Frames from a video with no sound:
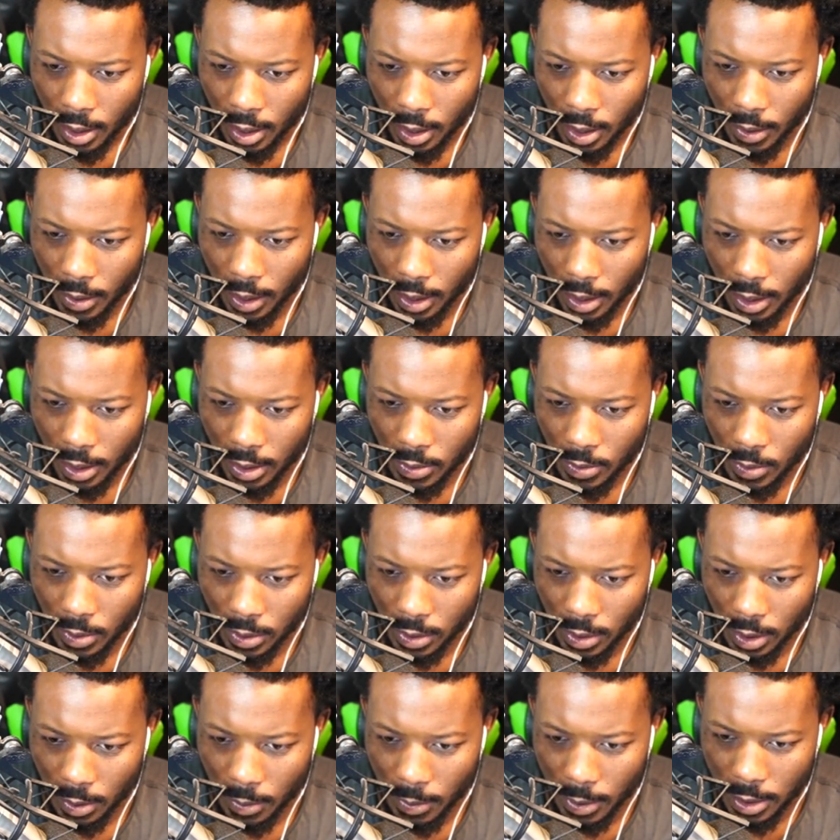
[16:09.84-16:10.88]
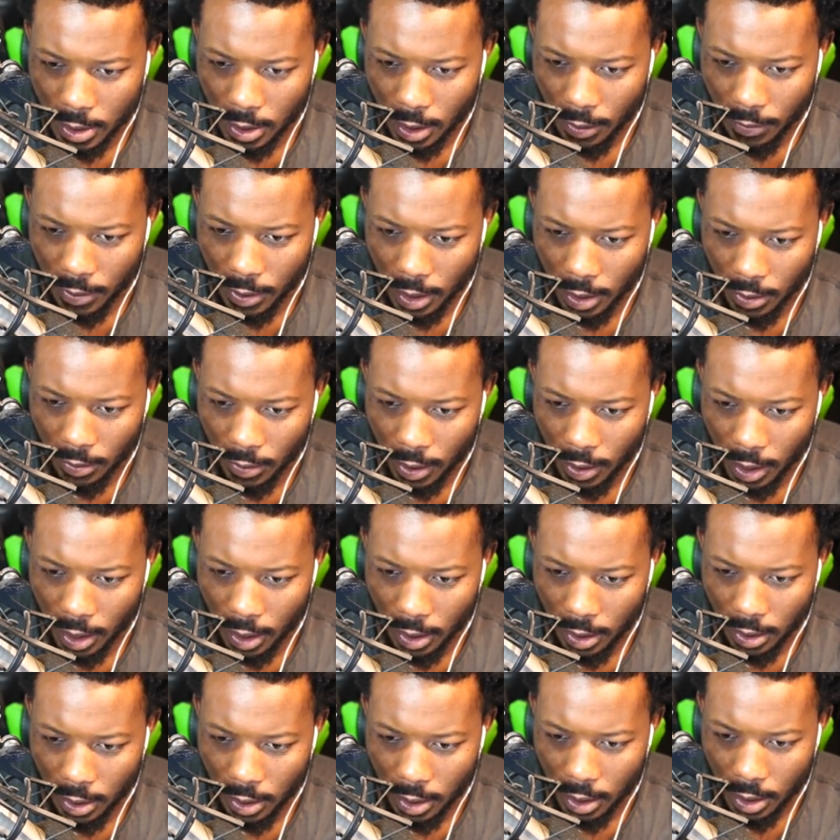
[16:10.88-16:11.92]
Okay, this one's gonna be tough to get
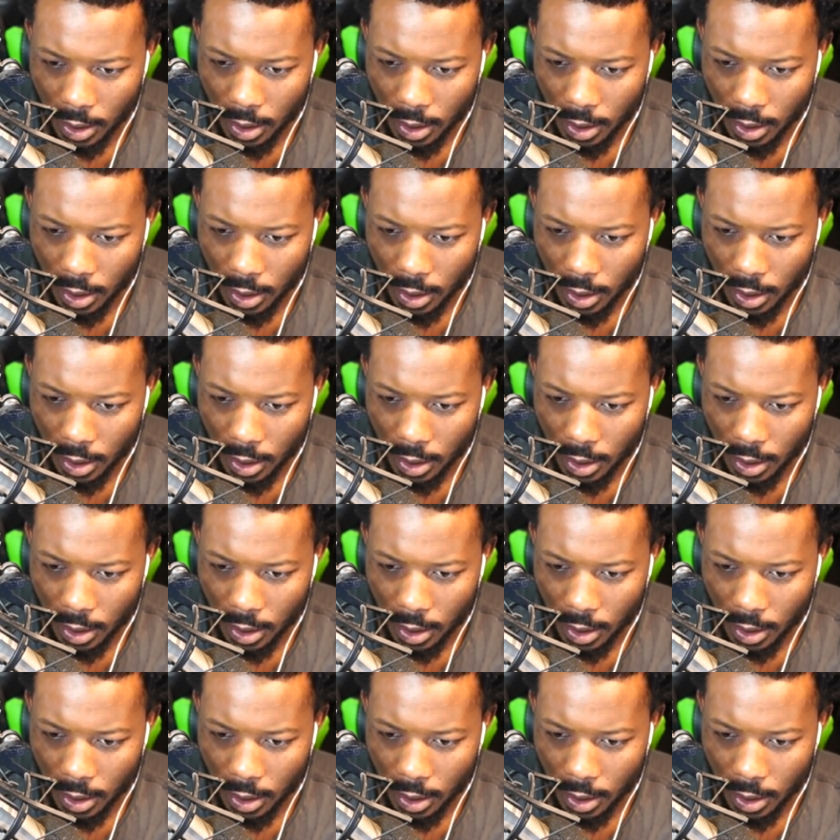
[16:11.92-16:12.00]
around.